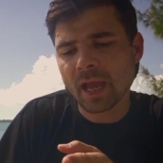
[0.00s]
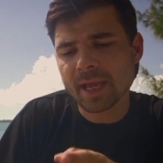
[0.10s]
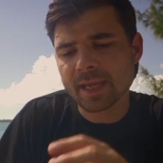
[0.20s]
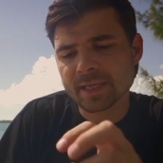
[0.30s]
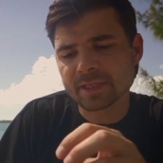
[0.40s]

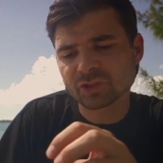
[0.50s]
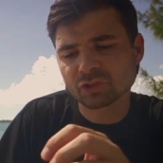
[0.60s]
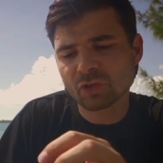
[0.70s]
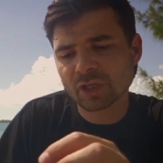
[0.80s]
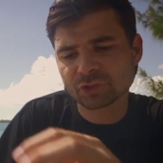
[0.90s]
a
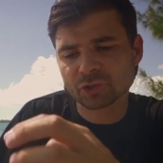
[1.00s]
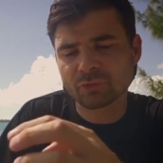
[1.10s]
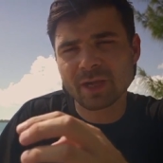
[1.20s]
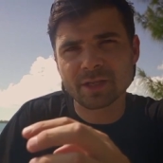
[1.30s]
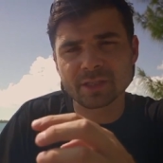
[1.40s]
structure
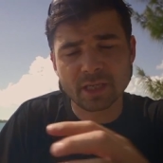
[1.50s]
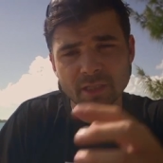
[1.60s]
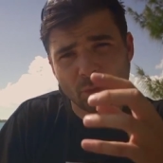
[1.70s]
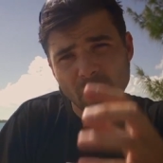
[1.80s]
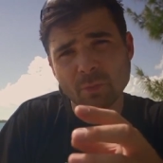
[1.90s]
around it.
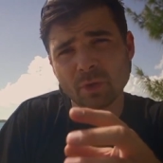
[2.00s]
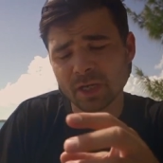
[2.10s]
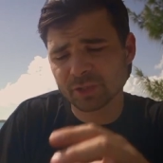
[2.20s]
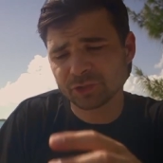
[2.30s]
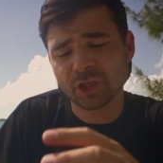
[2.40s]
And the way we're
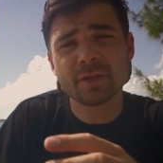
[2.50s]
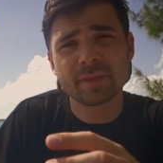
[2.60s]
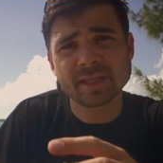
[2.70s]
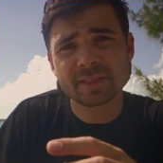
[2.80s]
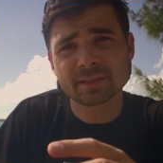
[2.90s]
going to show
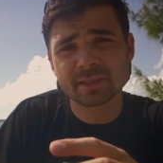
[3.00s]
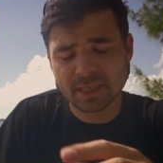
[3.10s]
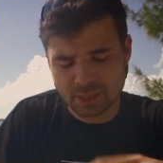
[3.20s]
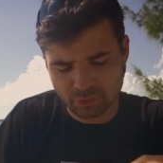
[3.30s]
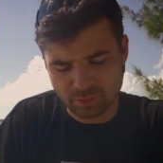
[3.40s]
this is
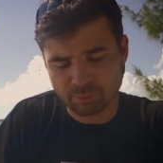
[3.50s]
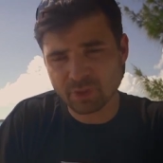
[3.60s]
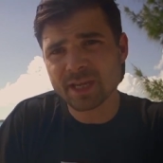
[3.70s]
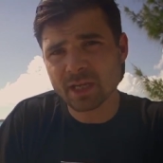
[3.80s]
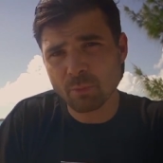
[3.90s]
we're going to
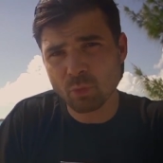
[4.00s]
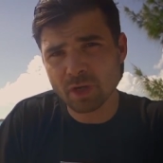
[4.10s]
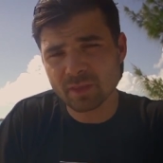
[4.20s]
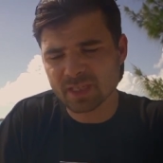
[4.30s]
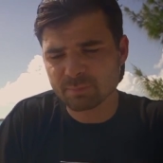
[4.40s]
break up
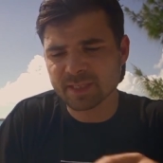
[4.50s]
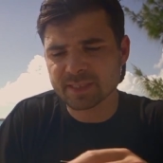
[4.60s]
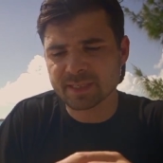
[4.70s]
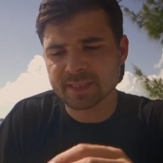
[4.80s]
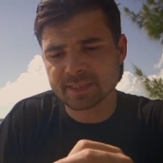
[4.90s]
one of these
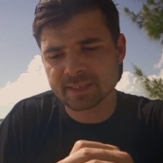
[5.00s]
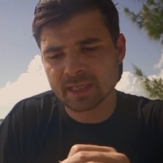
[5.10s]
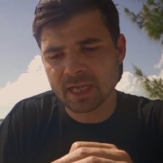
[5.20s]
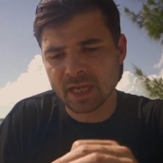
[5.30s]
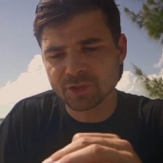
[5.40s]
biscuits,
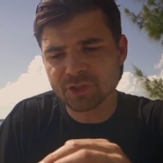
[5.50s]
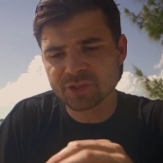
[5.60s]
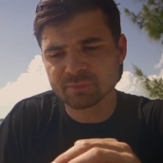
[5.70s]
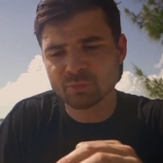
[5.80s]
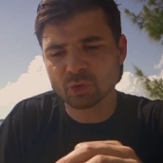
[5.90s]
use
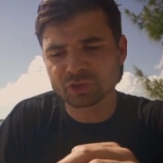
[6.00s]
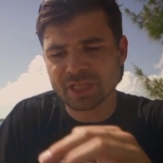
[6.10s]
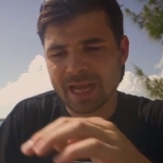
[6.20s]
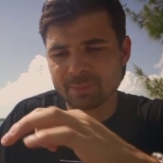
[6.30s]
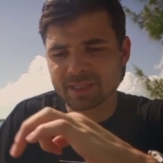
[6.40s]
some more
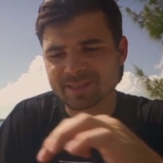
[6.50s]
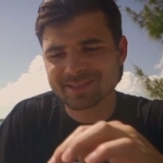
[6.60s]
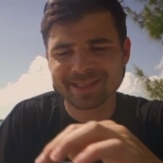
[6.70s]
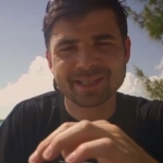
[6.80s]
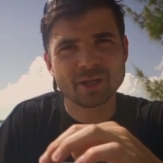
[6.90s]
jam and
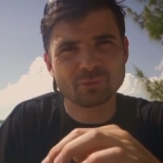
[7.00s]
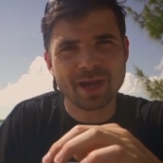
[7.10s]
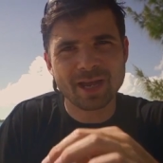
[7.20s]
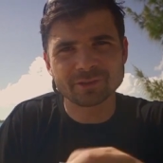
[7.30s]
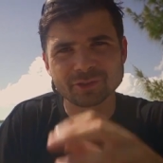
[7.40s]
stick it
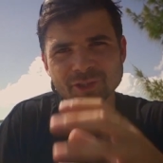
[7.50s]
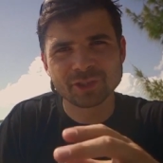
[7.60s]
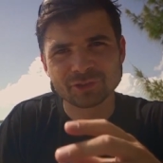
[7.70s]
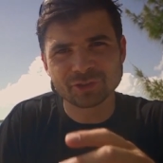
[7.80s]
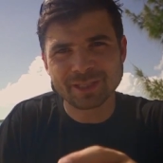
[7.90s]
around
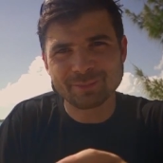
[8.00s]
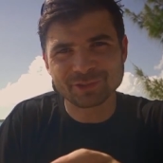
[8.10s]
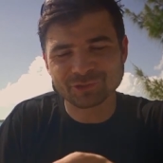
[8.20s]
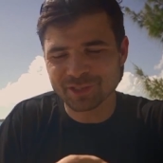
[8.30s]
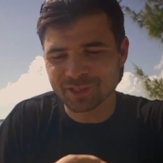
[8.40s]
to
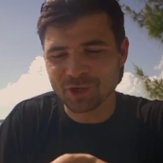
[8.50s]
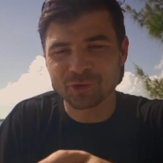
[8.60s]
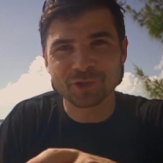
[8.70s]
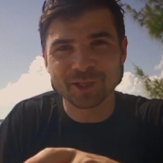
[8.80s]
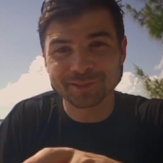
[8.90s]
demonstrate the
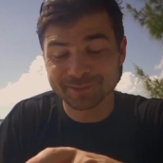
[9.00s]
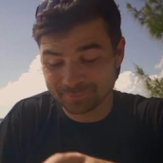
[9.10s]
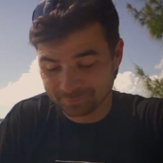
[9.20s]
corallite.